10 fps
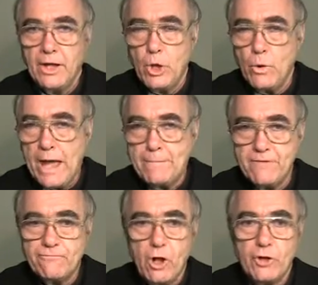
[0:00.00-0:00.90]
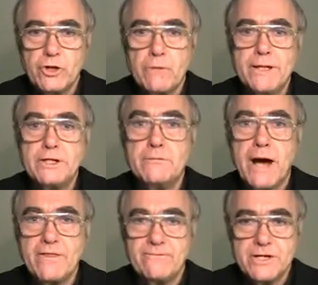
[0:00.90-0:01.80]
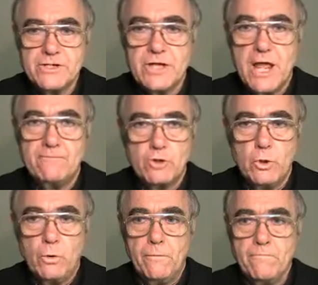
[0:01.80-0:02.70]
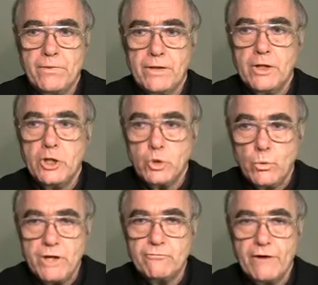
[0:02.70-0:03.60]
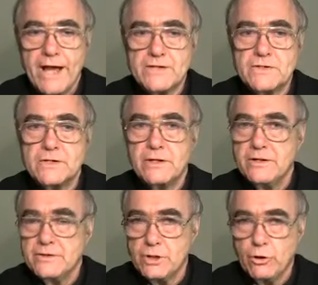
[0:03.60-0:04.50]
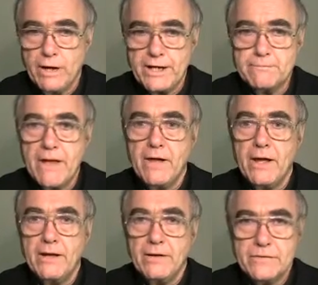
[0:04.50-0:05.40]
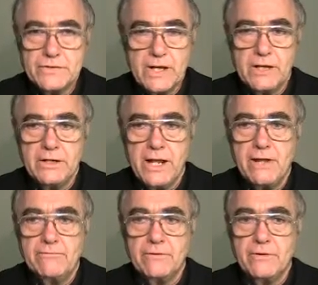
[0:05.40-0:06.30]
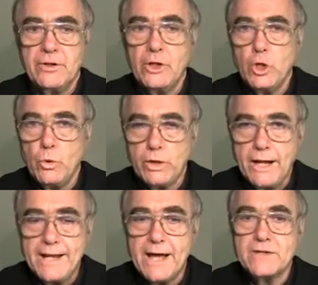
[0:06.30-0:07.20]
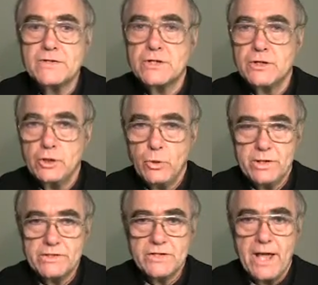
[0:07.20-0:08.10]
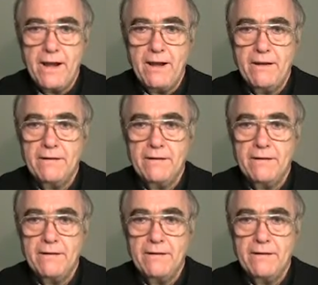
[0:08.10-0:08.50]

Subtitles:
O happy fault committed by the first Eve too, to win for us so great a Mother, the second Eve, who would lead us to her Son.